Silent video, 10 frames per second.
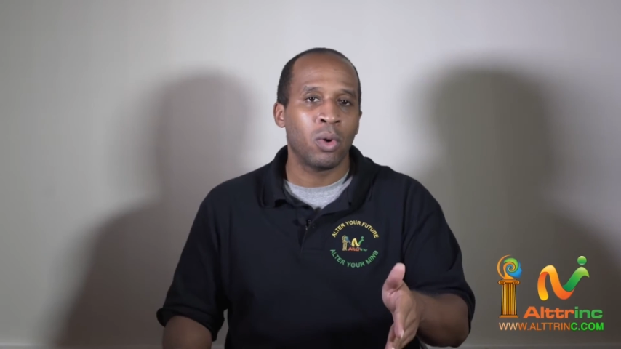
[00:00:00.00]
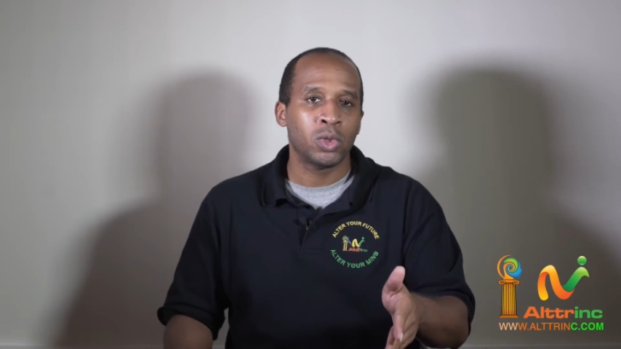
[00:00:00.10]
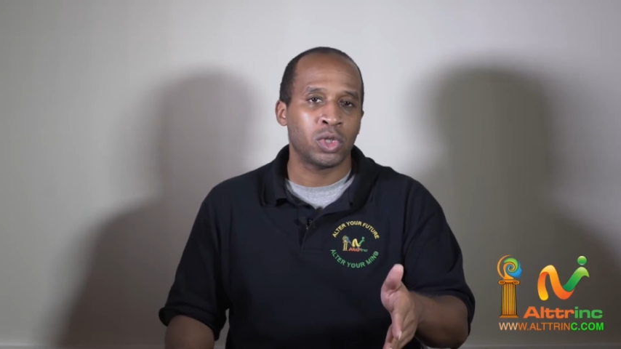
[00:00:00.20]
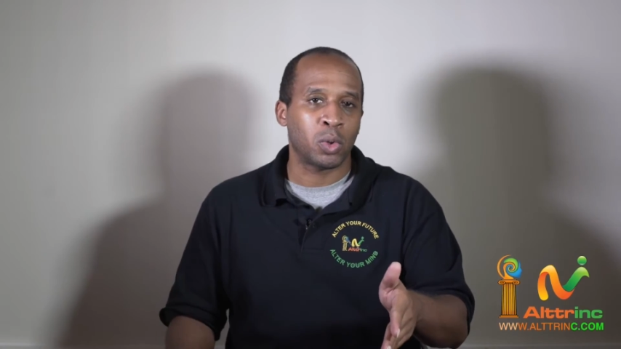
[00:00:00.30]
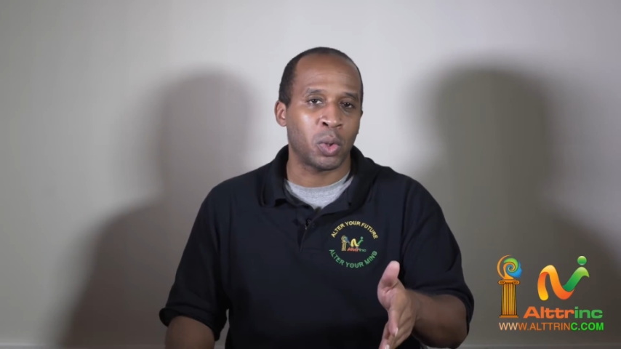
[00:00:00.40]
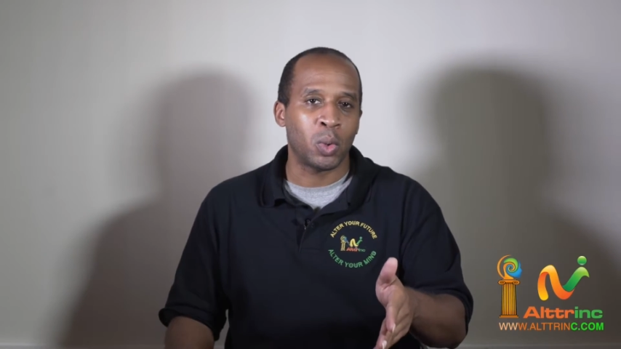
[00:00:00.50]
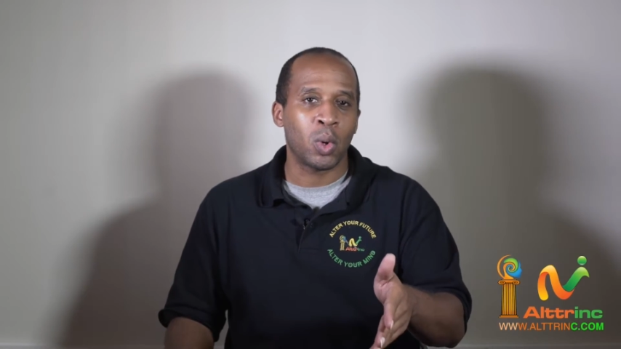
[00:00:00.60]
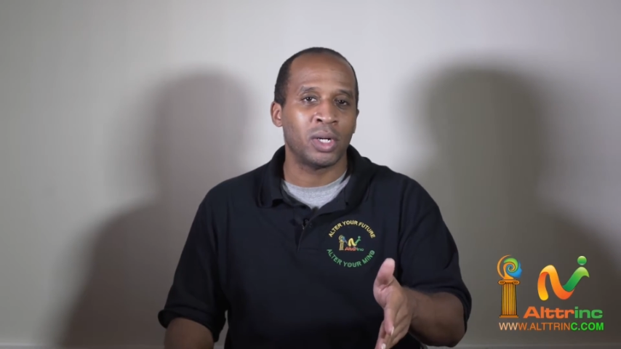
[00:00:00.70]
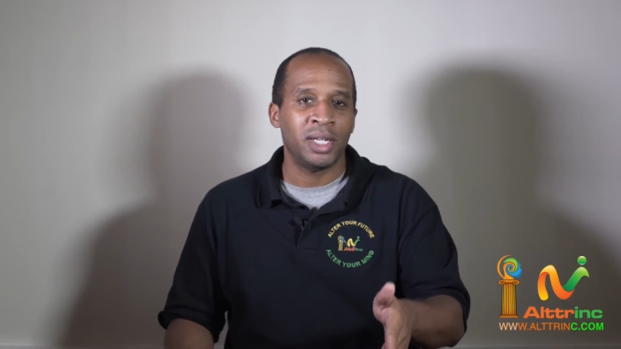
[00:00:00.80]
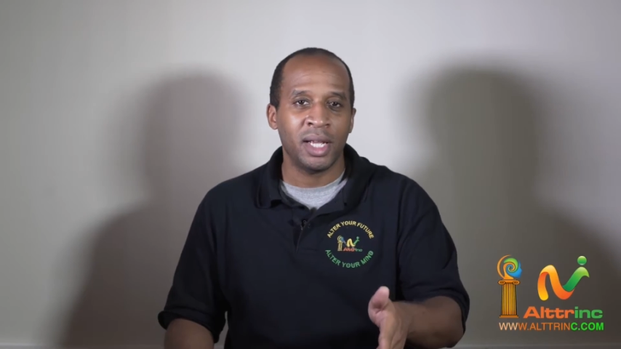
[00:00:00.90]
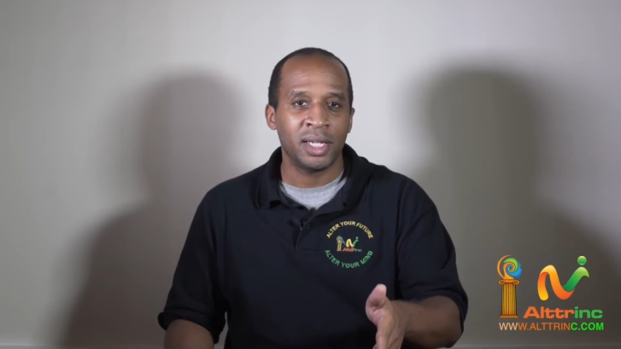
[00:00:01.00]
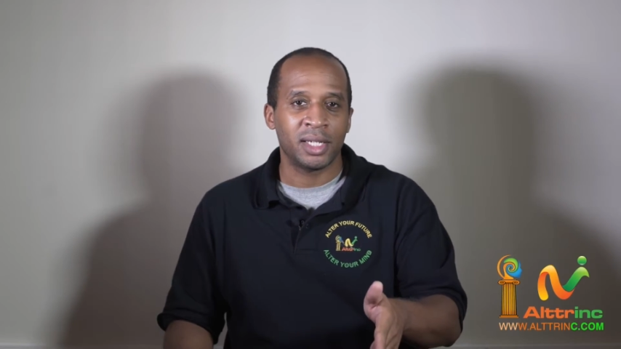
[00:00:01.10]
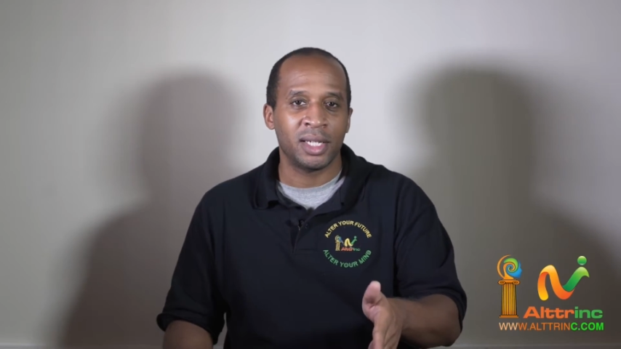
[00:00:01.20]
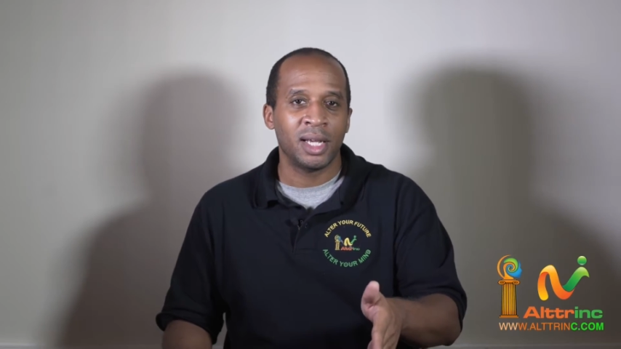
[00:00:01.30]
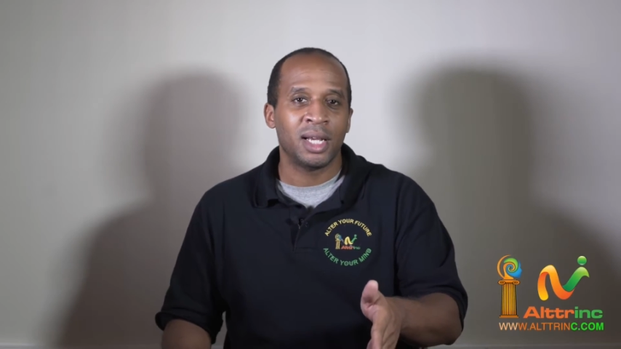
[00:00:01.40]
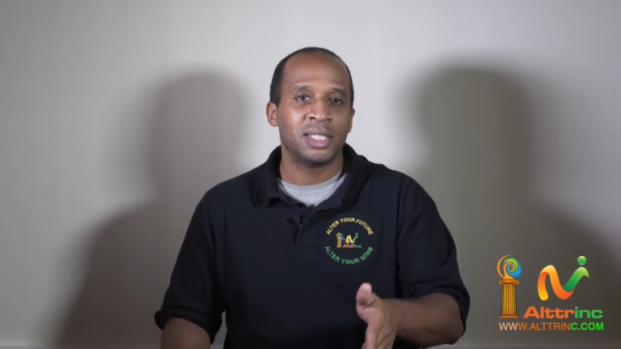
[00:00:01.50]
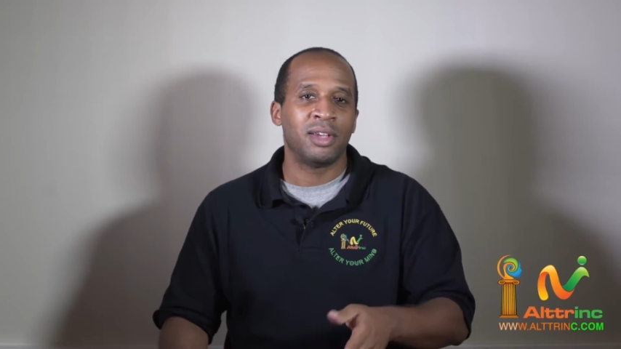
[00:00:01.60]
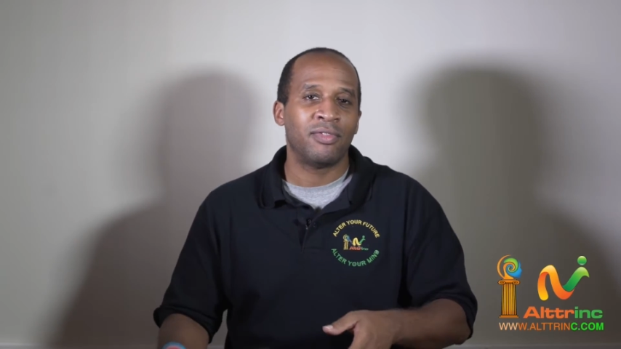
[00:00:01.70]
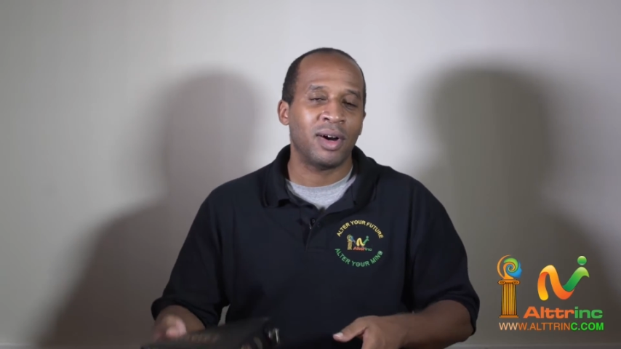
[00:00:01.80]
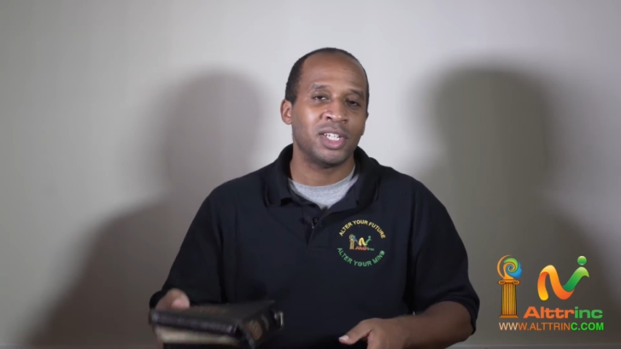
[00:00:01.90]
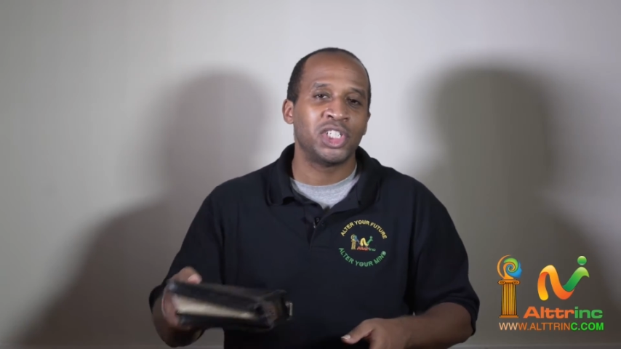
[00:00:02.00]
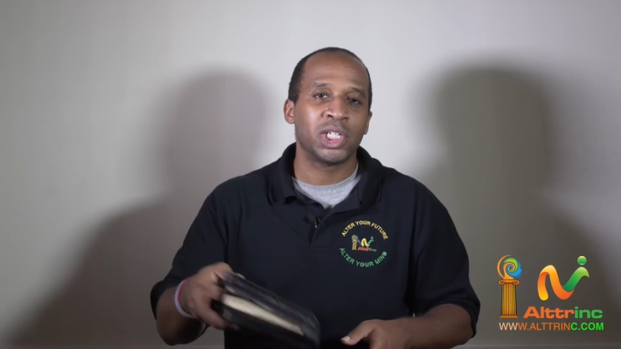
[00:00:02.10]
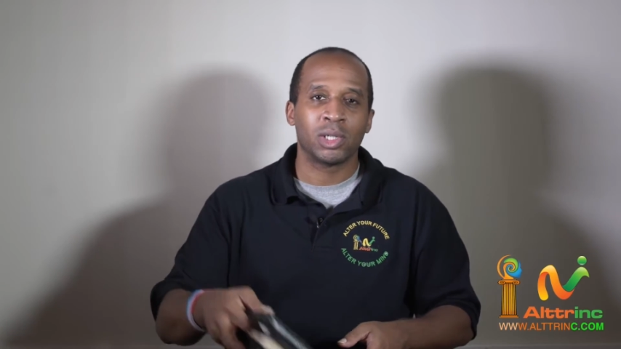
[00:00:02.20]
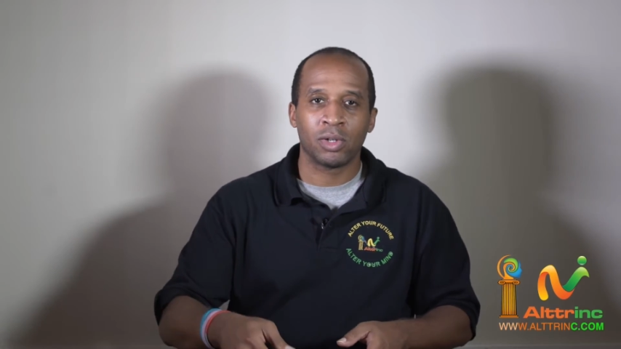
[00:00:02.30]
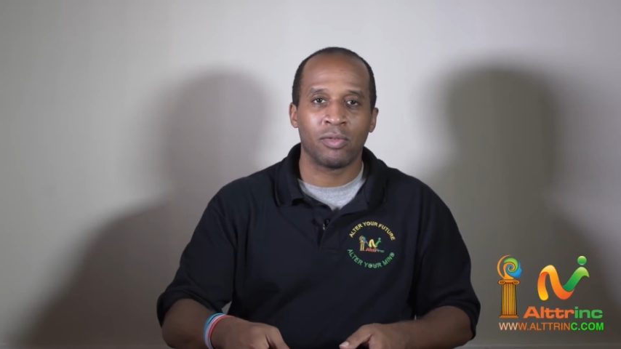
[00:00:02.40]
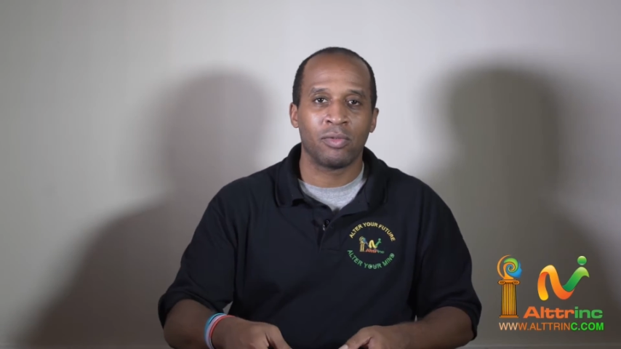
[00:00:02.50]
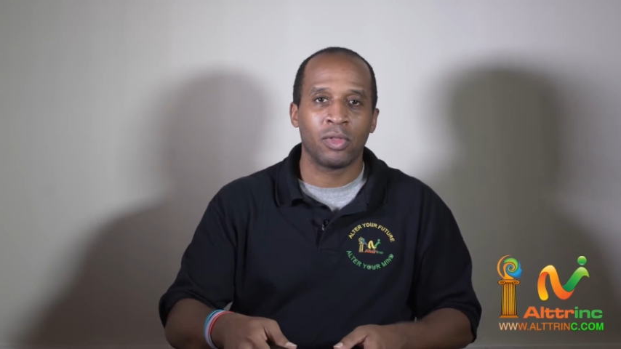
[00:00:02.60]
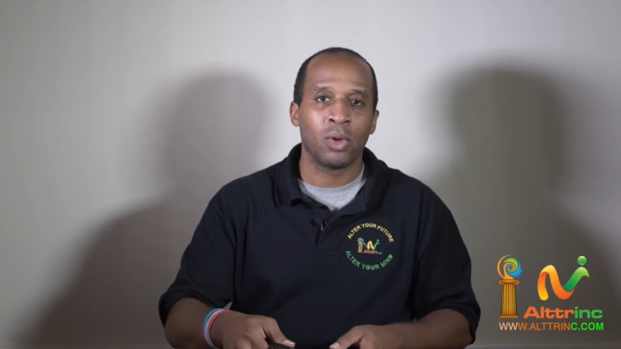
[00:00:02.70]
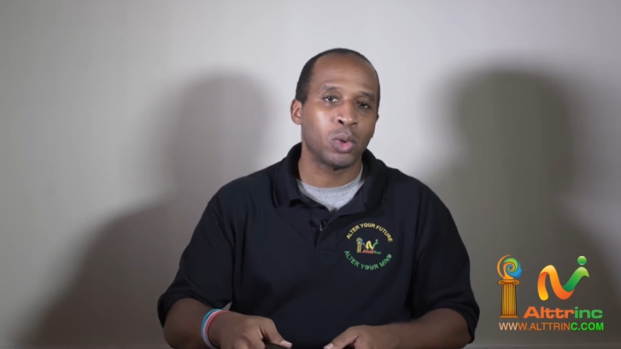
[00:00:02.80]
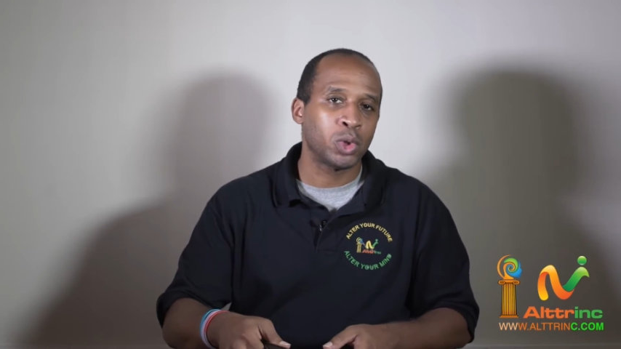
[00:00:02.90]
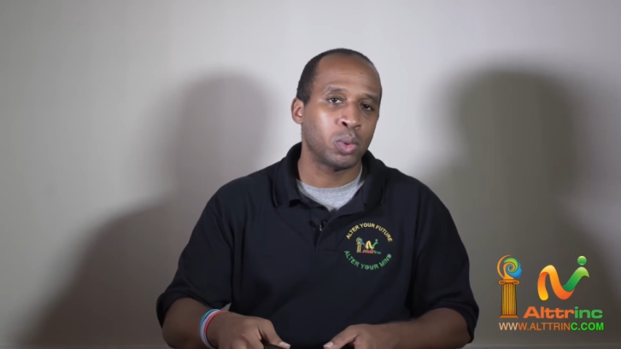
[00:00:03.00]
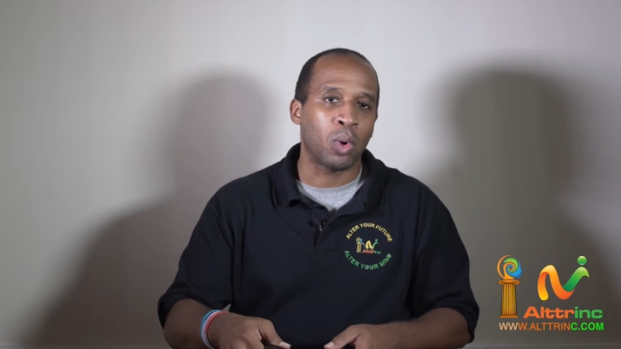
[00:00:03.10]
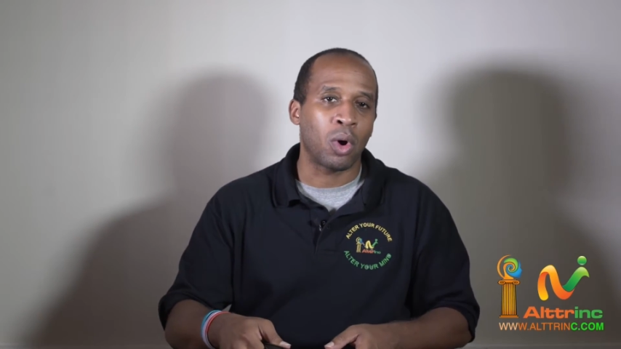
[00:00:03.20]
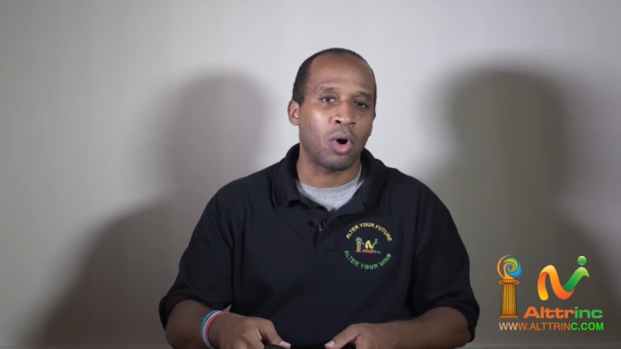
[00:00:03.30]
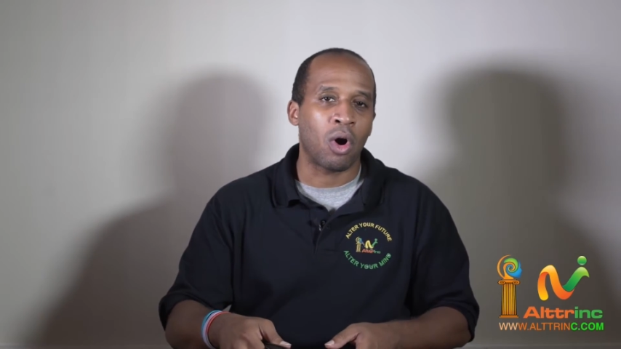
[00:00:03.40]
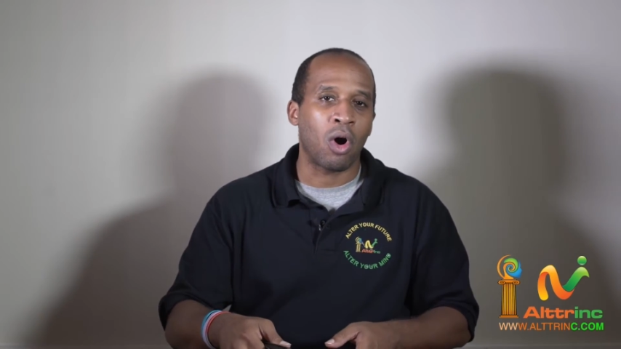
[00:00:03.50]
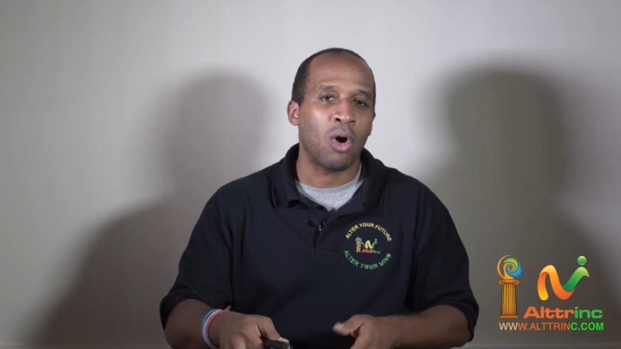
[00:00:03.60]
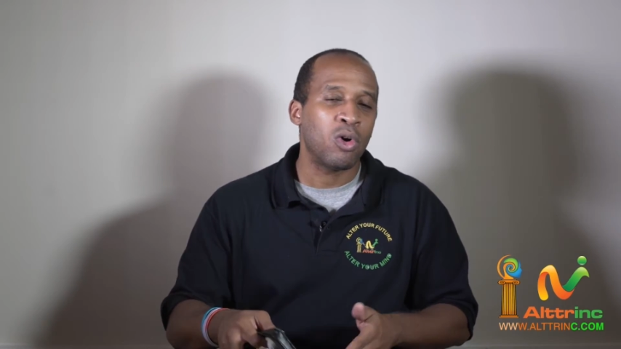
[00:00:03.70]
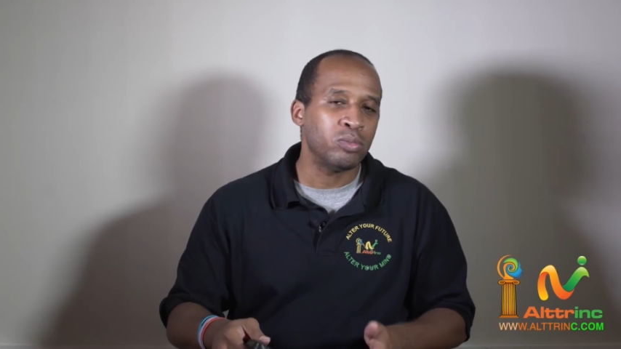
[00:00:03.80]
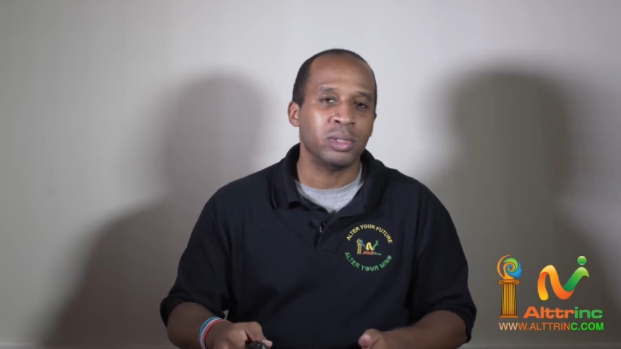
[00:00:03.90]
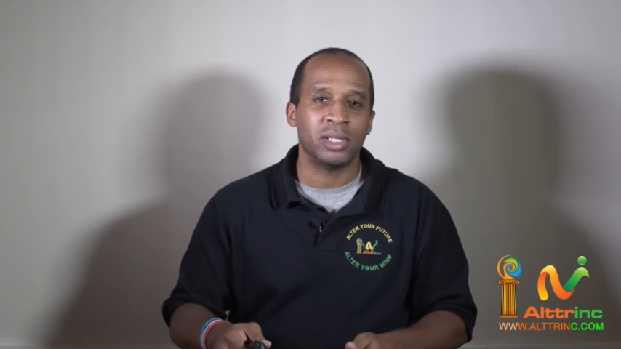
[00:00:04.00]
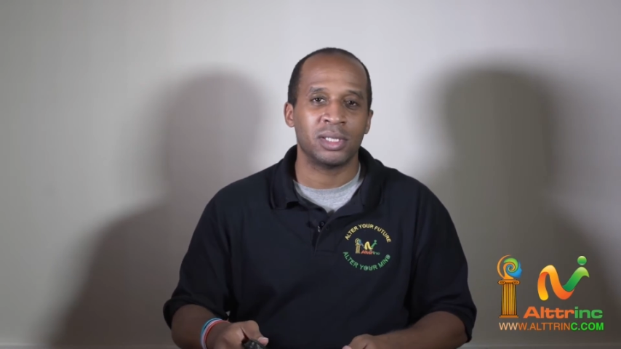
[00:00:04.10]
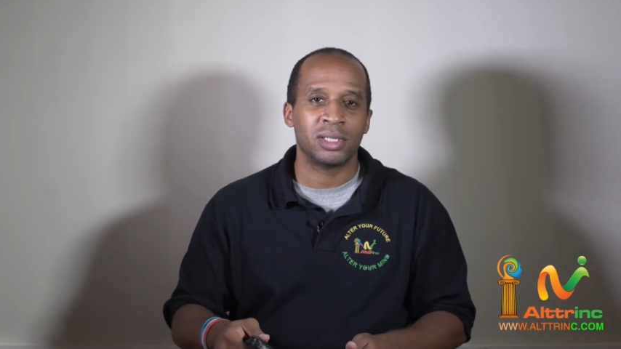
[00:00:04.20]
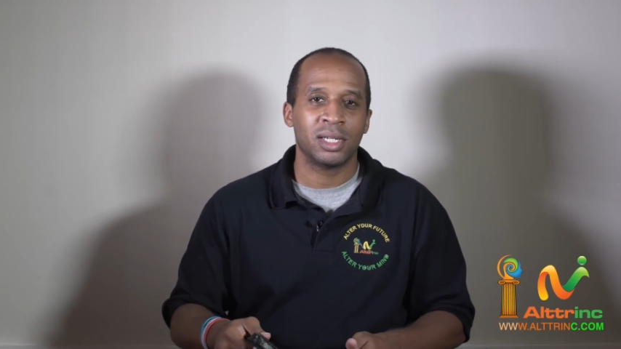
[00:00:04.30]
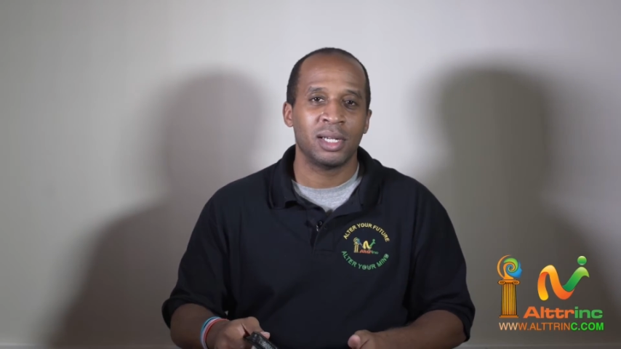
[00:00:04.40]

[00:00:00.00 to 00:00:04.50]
those who are naked, to find shelter for those who are homeless.